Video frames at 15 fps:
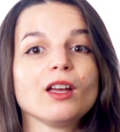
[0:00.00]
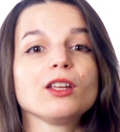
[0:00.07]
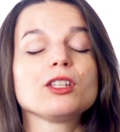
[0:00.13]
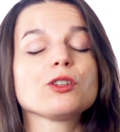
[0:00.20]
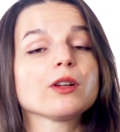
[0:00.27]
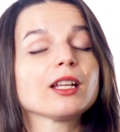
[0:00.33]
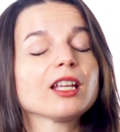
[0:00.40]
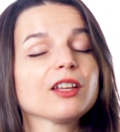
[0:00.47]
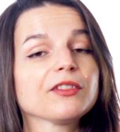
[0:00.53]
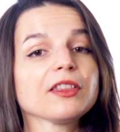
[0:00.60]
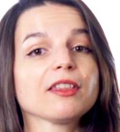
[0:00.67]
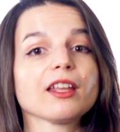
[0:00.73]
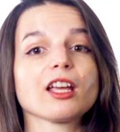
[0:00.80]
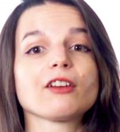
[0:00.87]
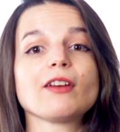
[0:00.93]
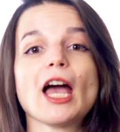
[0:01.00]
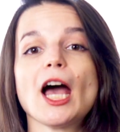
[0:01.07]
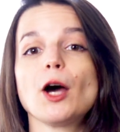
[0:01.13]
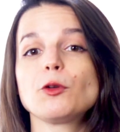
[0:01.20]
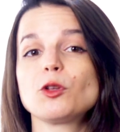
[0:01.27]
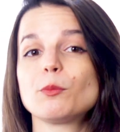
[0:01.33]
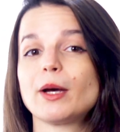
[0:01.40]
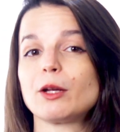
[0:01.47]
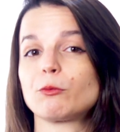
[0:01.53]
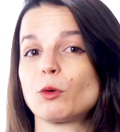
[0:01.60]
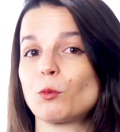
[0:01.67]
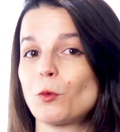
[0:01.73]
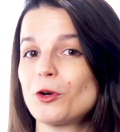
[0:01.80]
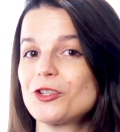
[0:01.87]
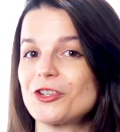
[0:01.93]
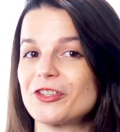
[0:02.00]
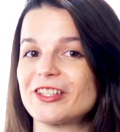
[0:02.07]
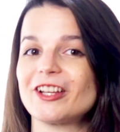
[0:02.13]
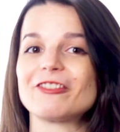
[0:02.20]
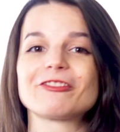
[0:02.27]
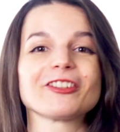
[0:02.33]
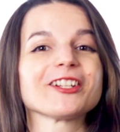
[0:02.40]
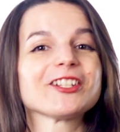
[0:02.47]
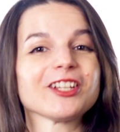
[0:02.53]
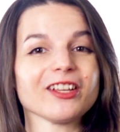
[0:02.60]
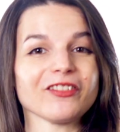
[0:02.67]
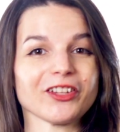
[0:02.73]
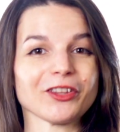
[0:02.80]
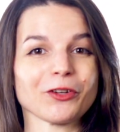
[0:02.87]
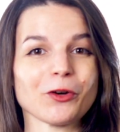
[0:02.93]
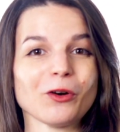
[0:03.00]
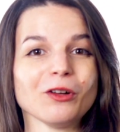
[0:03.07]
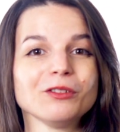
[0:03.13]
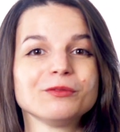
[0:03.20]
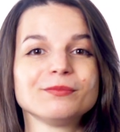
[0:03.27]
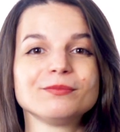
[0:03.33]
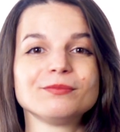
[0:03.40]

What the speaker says: You can even think of how you might reward yourself for achieving the goal.